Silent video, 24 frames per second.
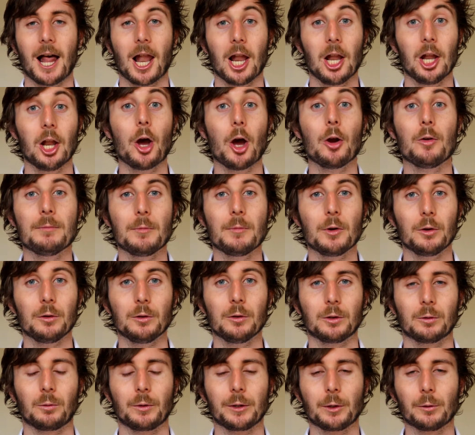low
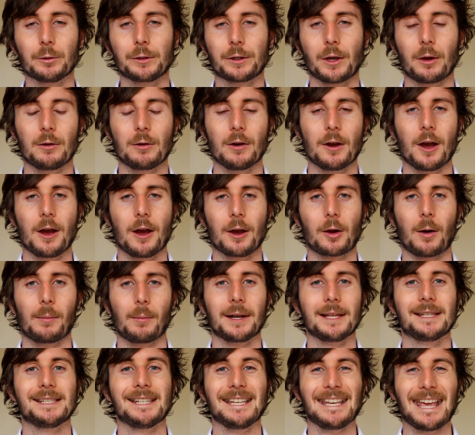mood. We also
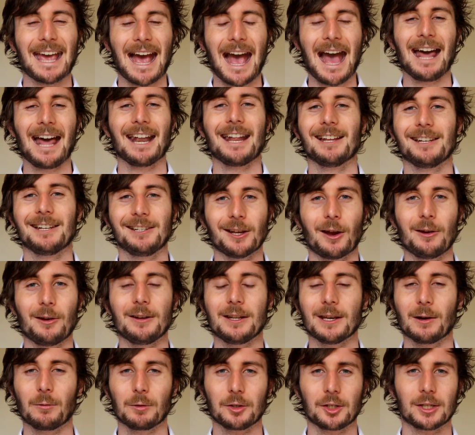commonly see
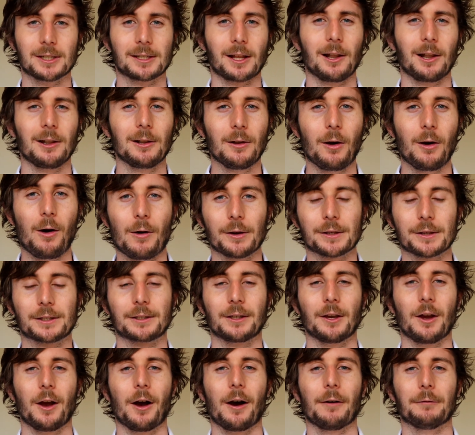anhedonia, which is a
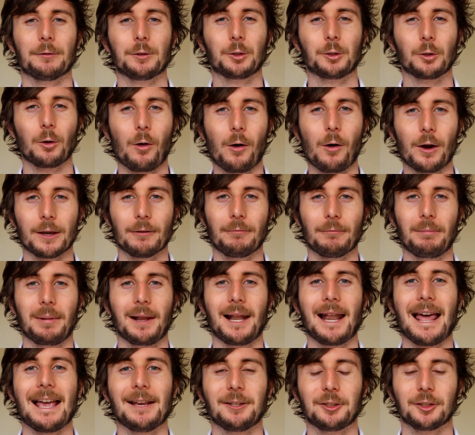loss of joy, of
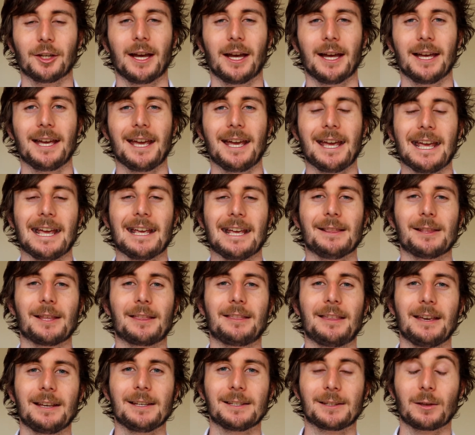pleasure in the
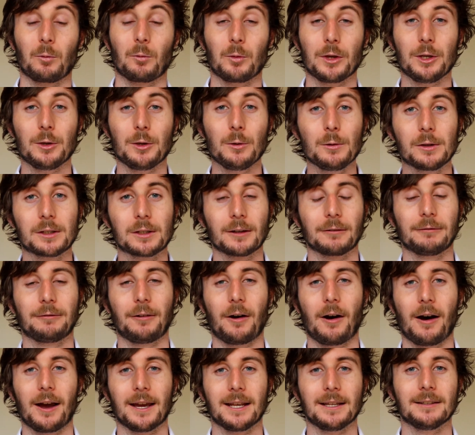things that we used to
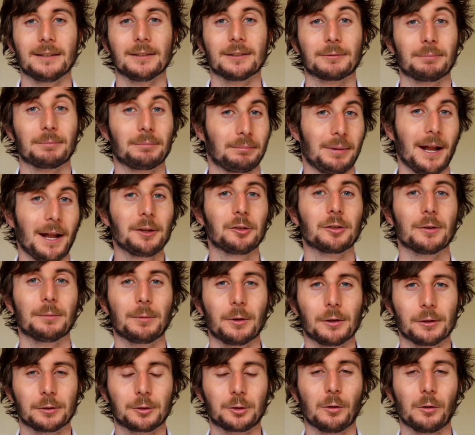find
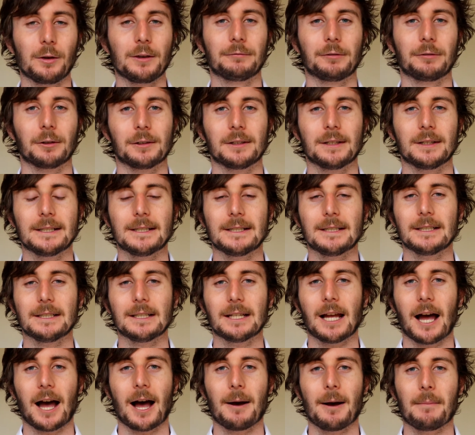pleasurable, joyful.
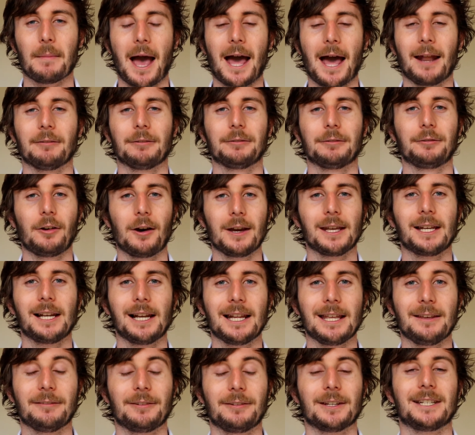And
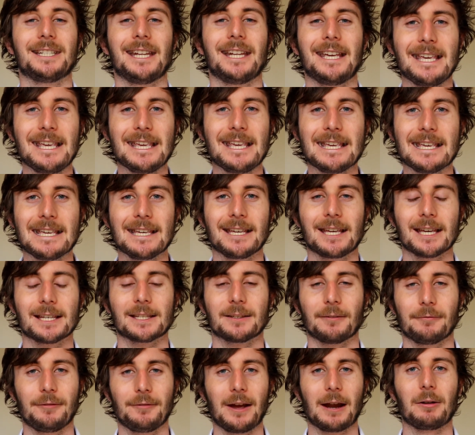finally, fatigue is
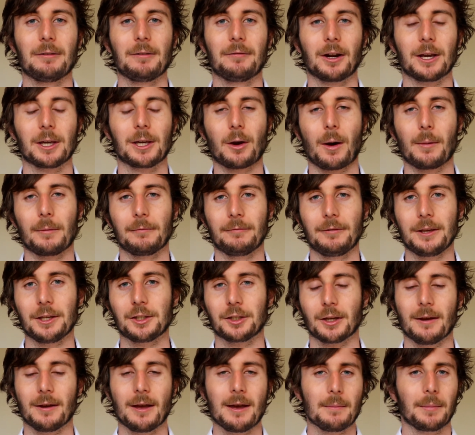a very, very common
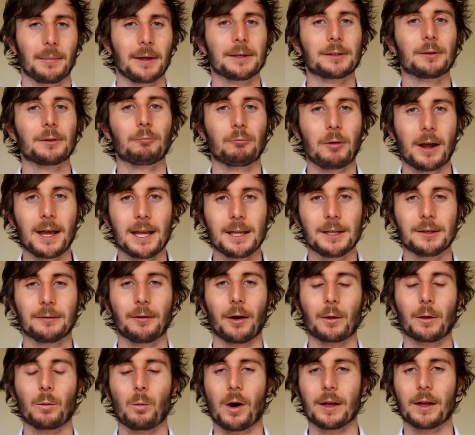feature. But there's a range of
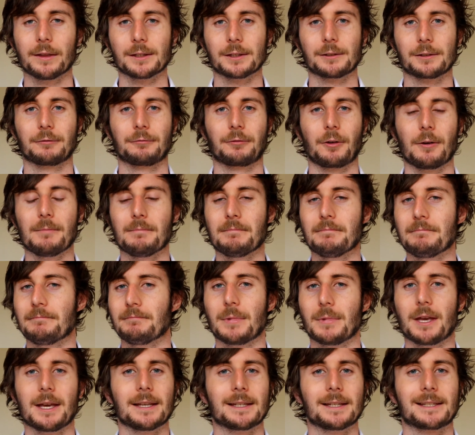other ones, from
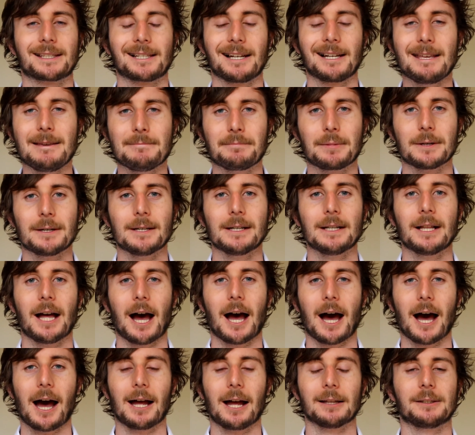sleep
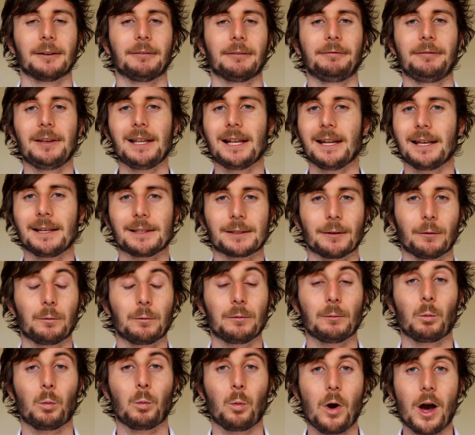to feelings
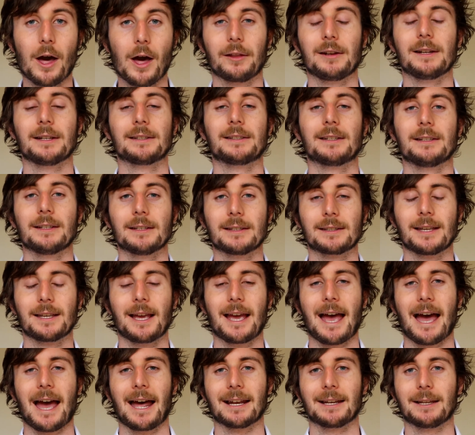of worthlessness
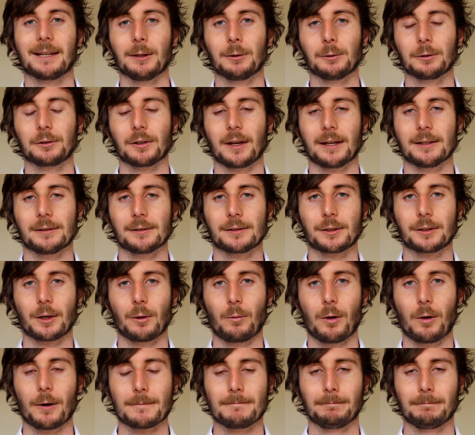and guilt and
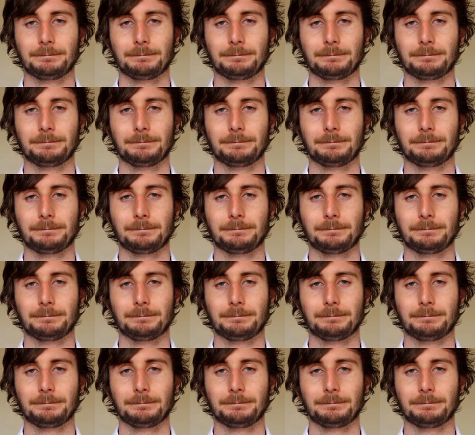so on.